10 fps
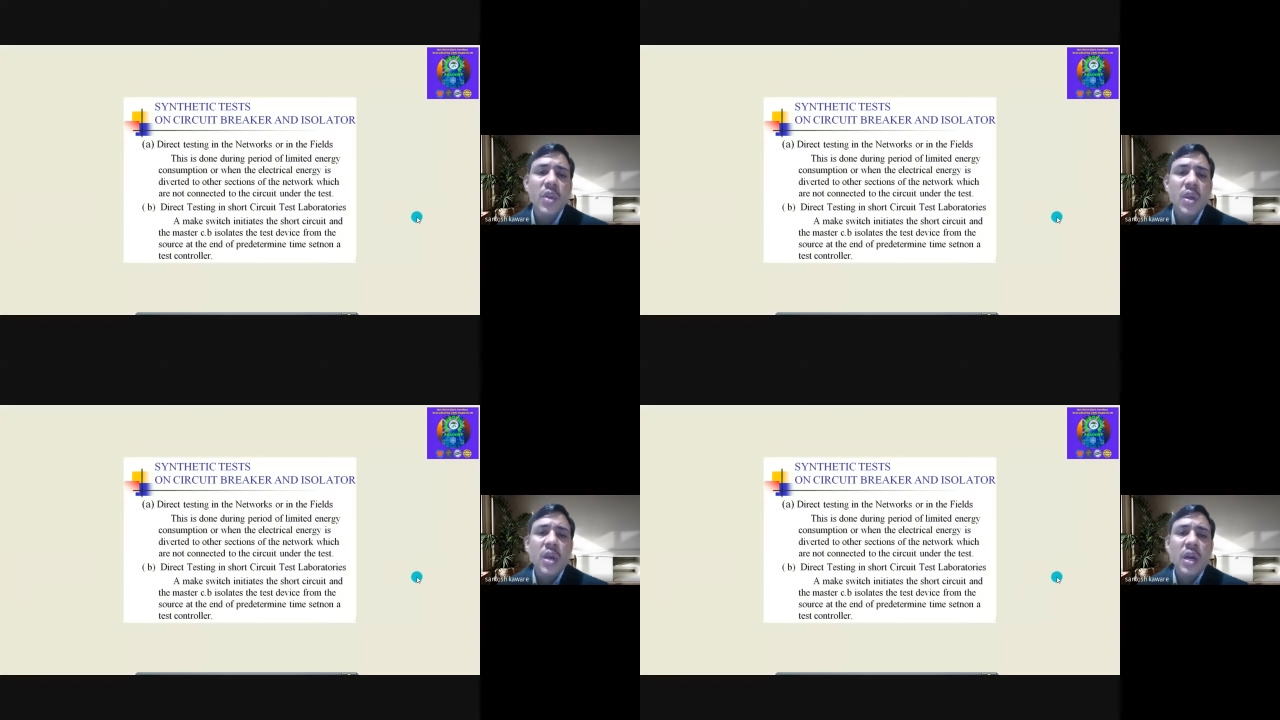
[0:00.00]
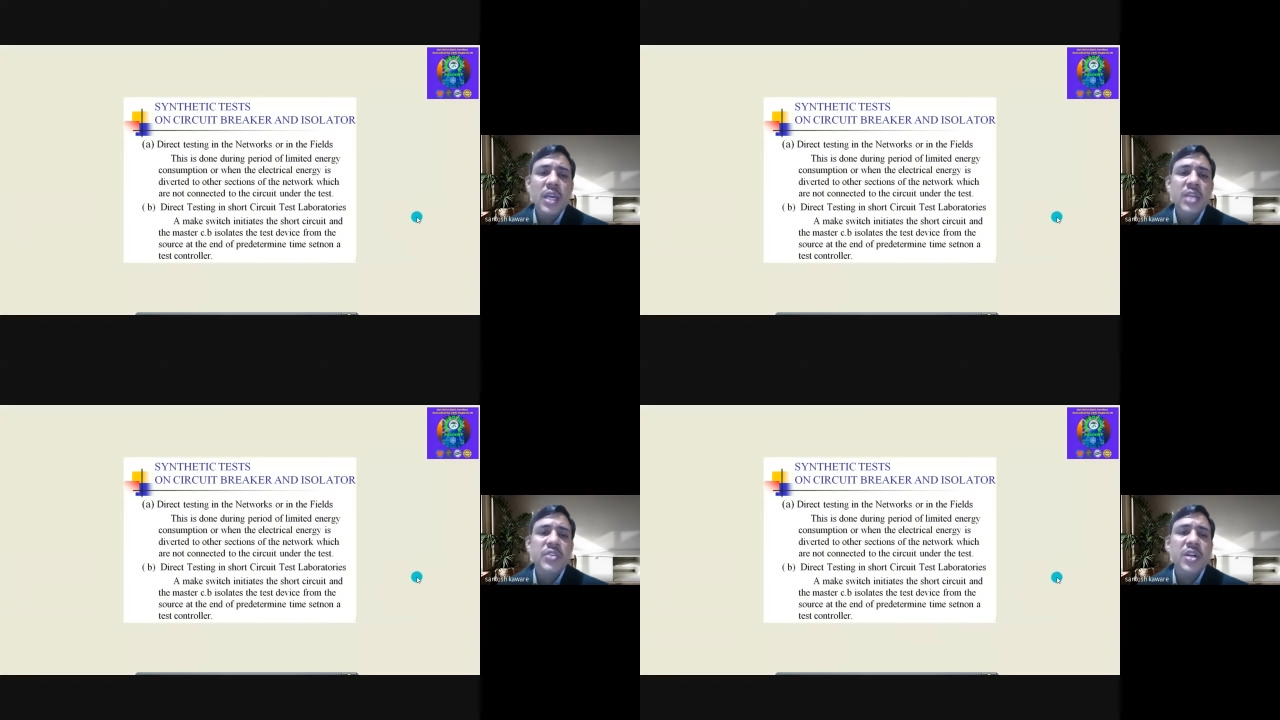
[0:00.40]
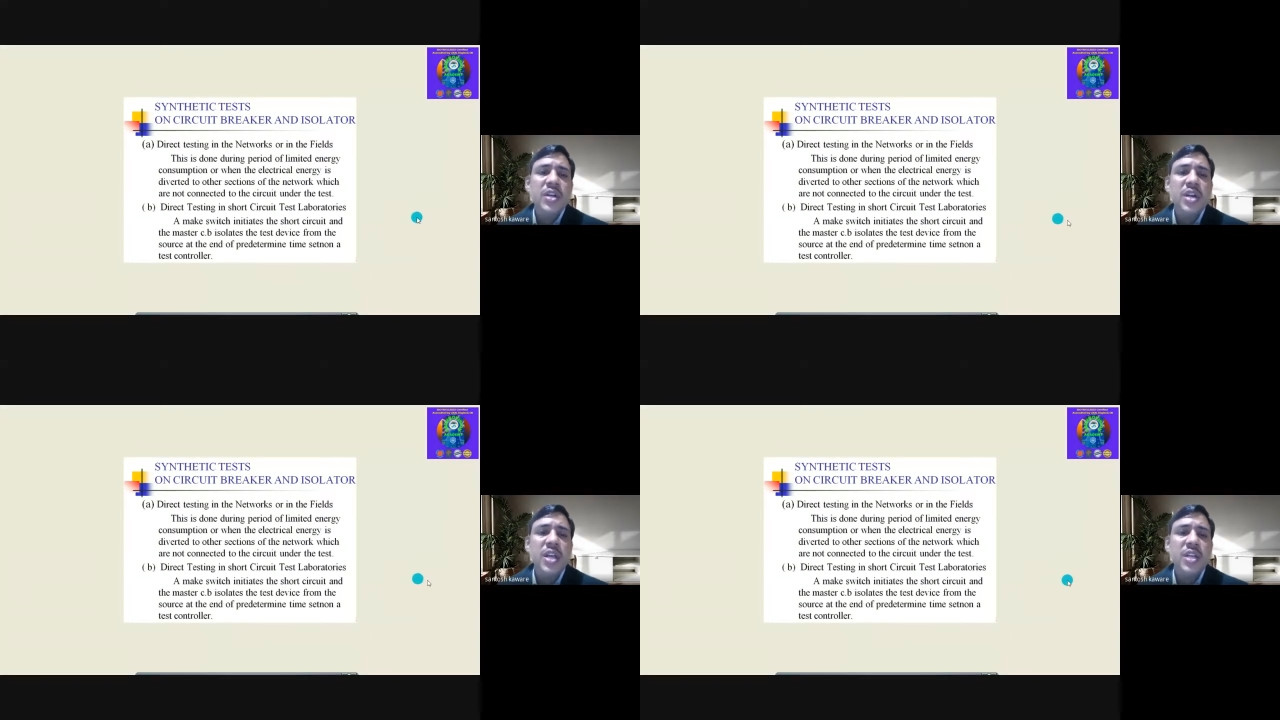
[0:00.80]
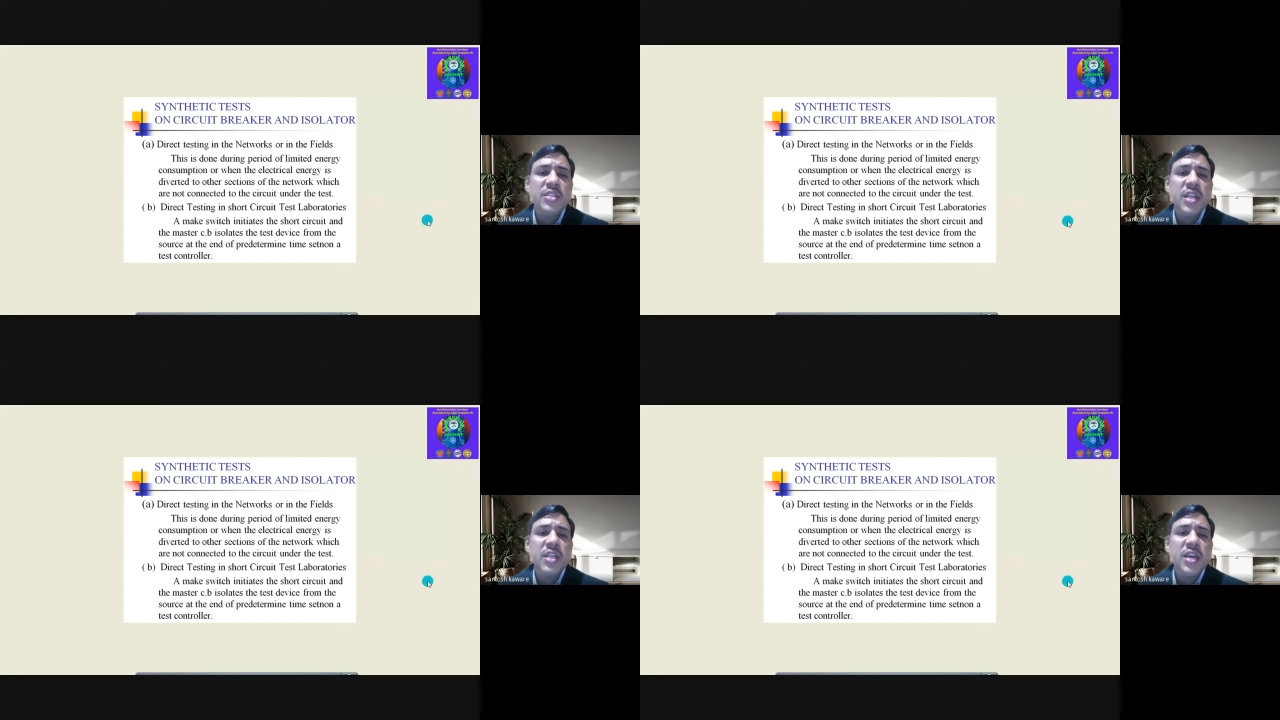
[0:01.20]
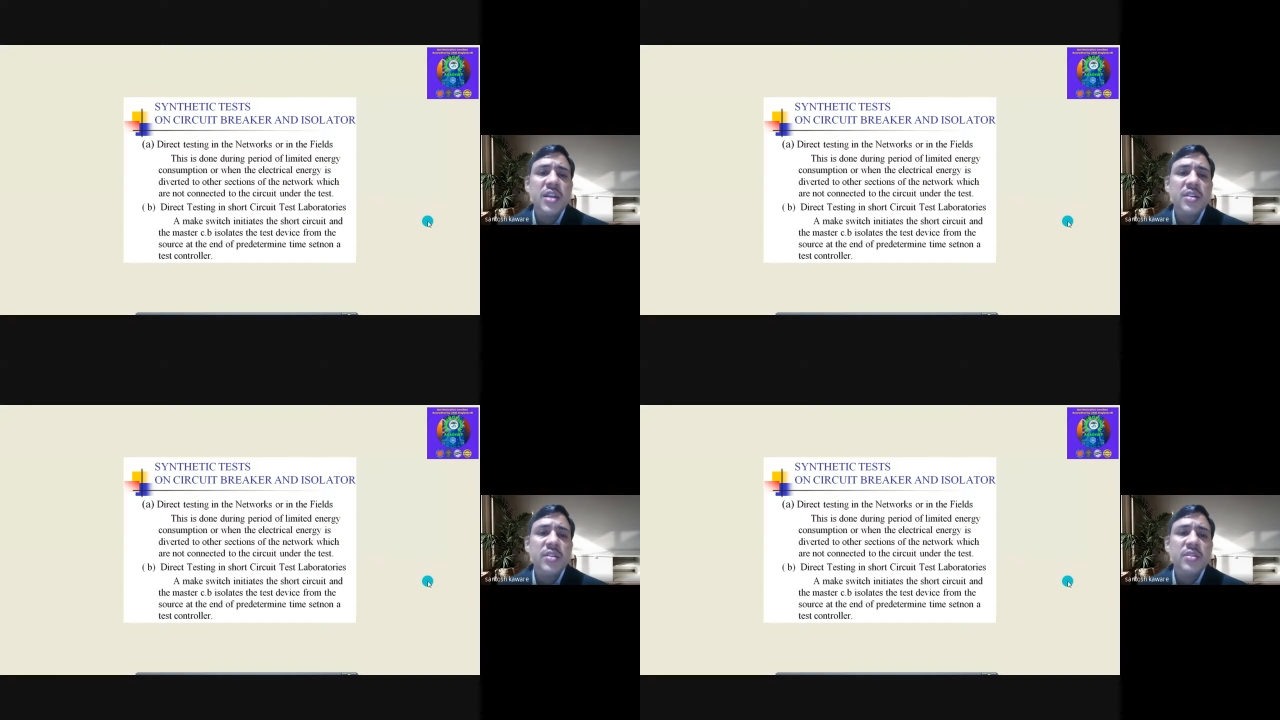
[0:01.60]
Again, certain tests are
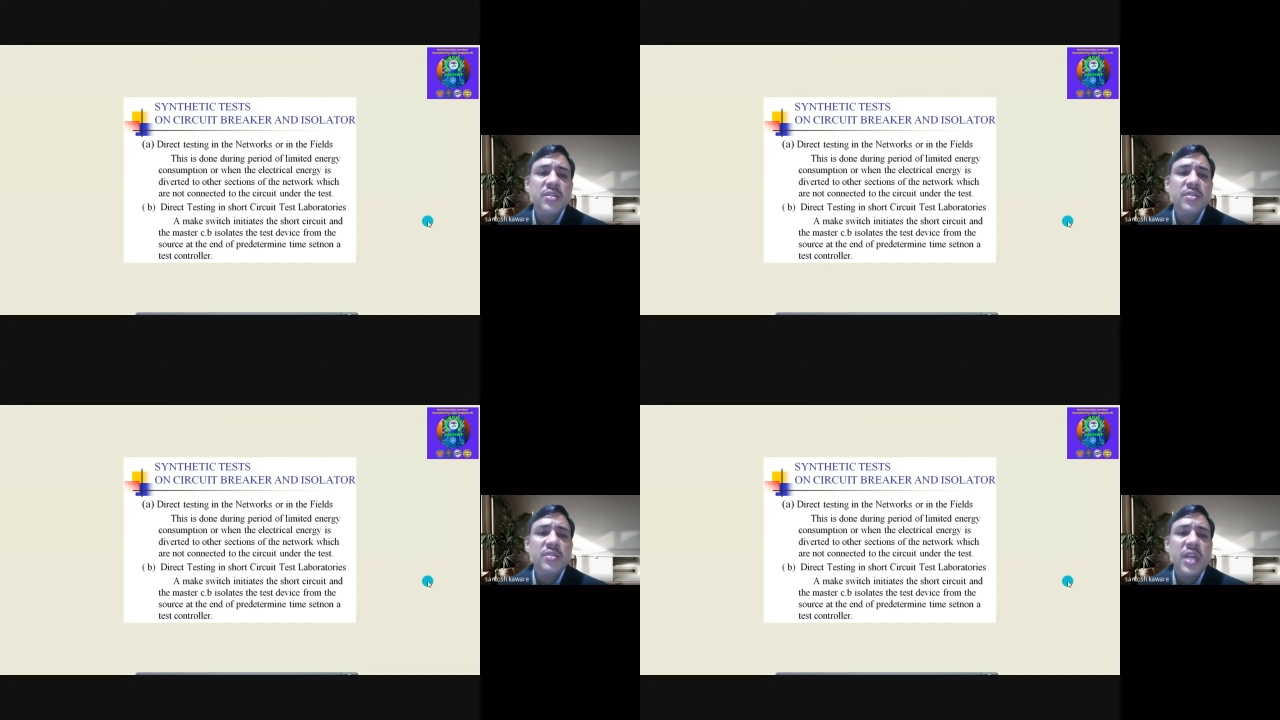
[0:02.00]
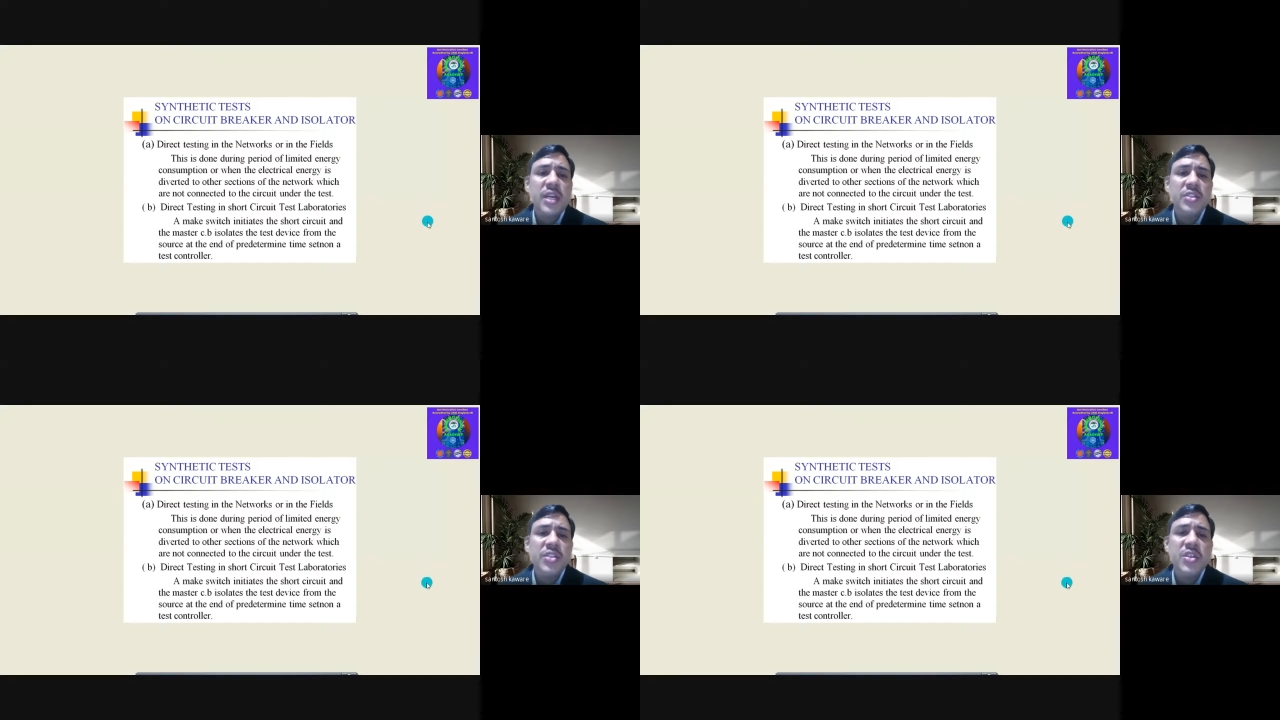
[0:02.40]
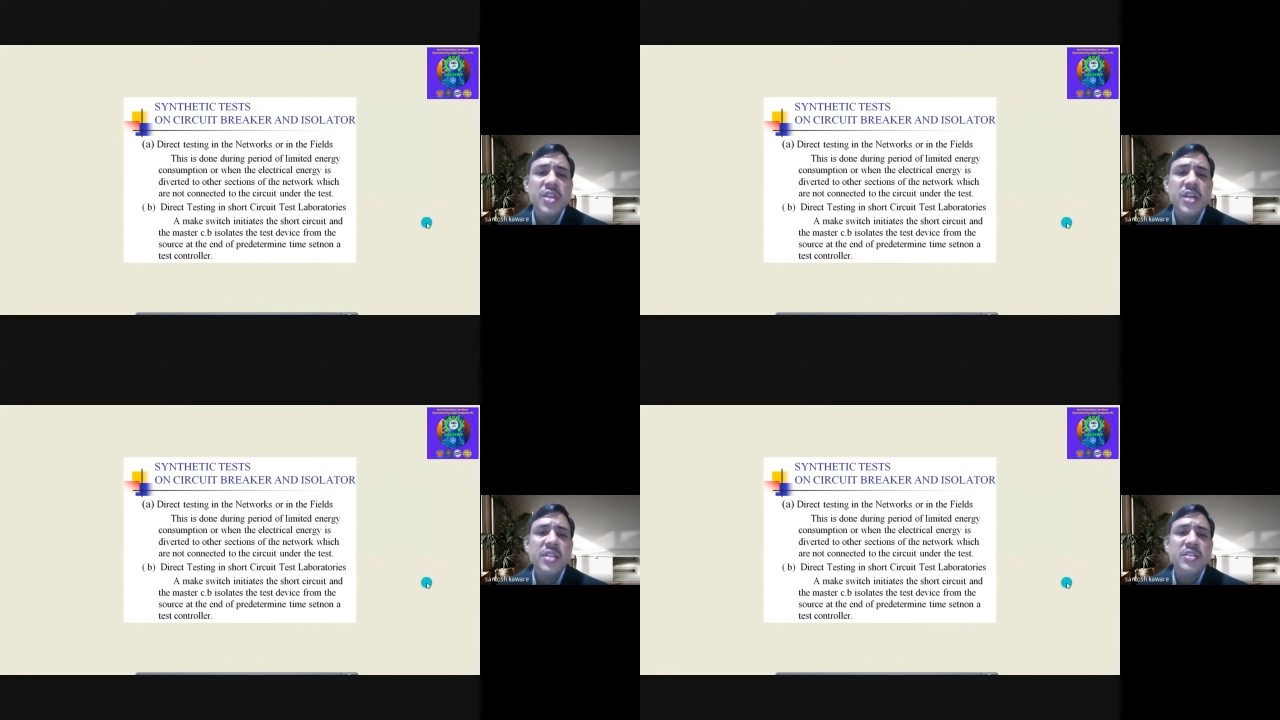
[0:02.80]
there, that is synthetic